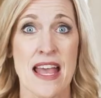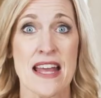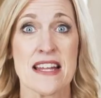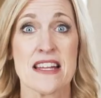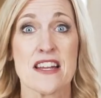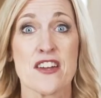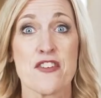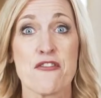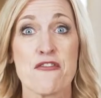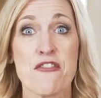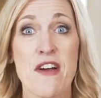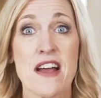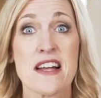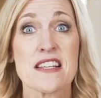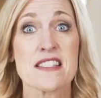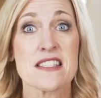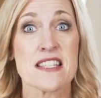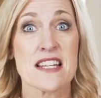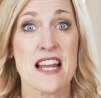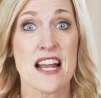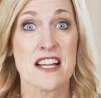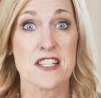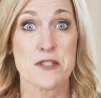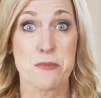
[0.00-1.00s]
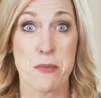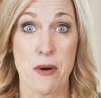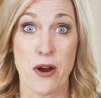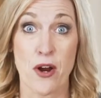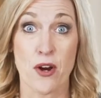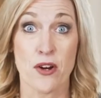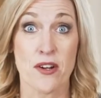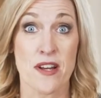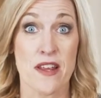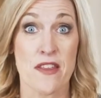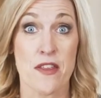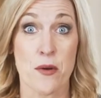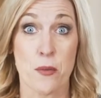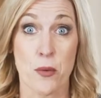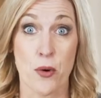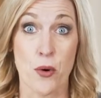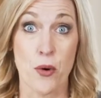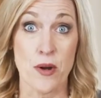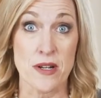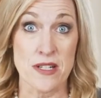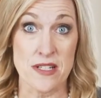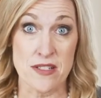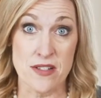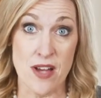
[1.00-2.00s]
And it affects the next priority that we're
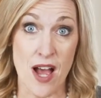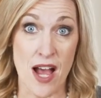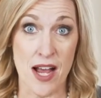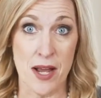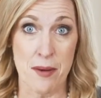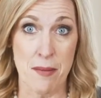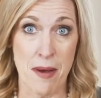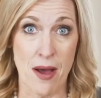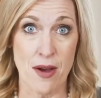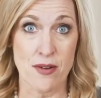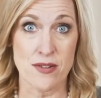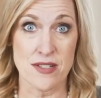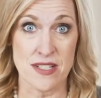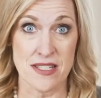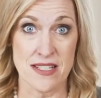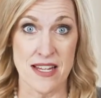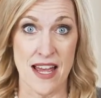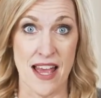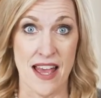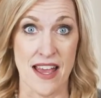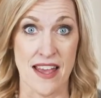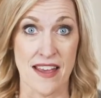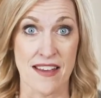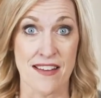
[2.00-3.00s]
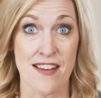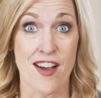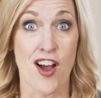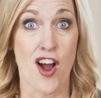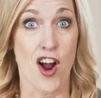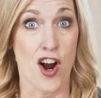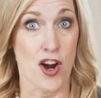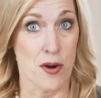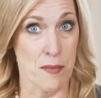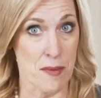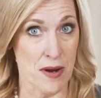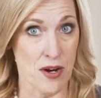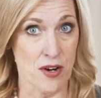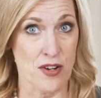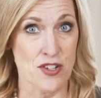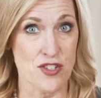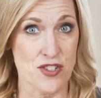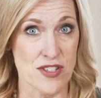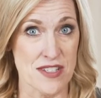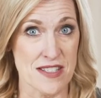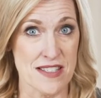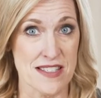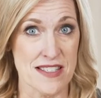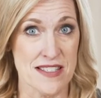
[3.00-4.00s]
going to talk about today, our
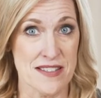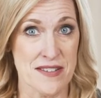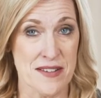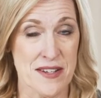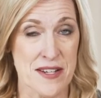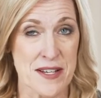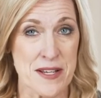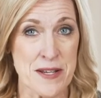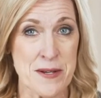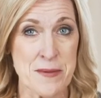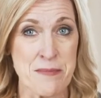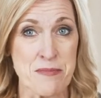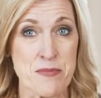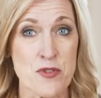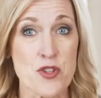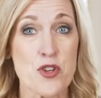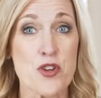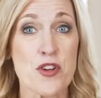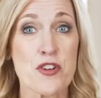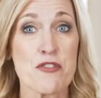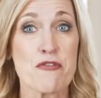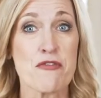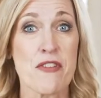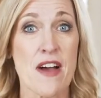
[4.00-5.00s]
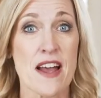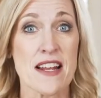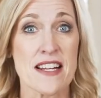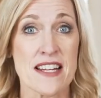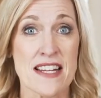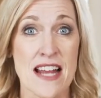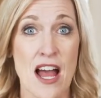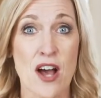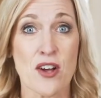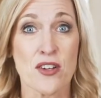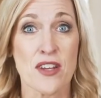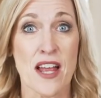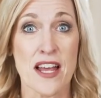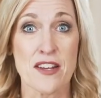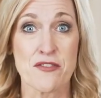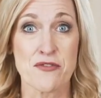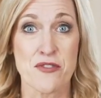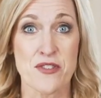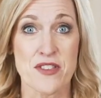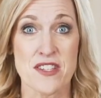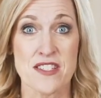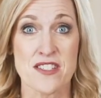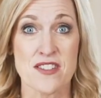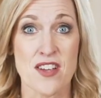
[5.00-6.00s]
marriages. You can find an outline
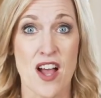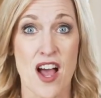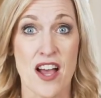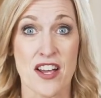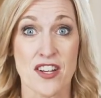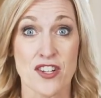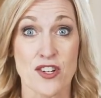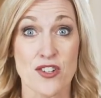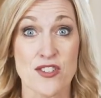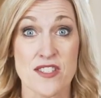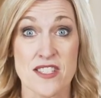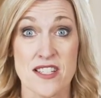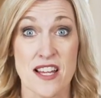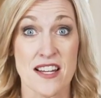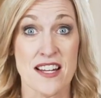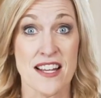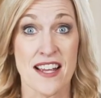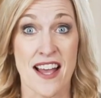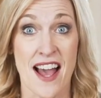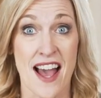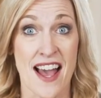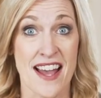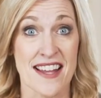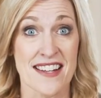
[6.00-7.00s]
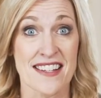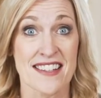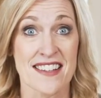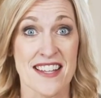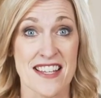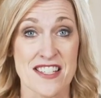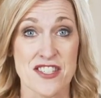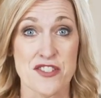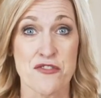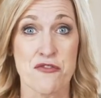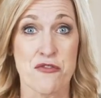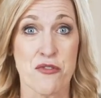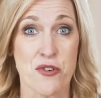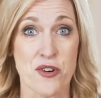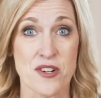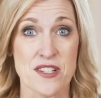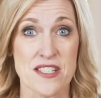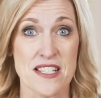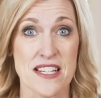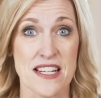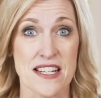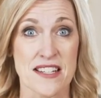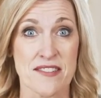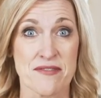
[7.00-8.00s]
for this talk in your study guide in Lesson
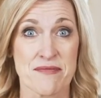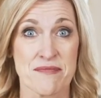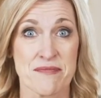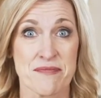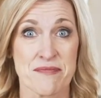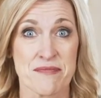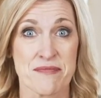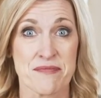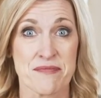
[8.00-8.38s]
fourteen.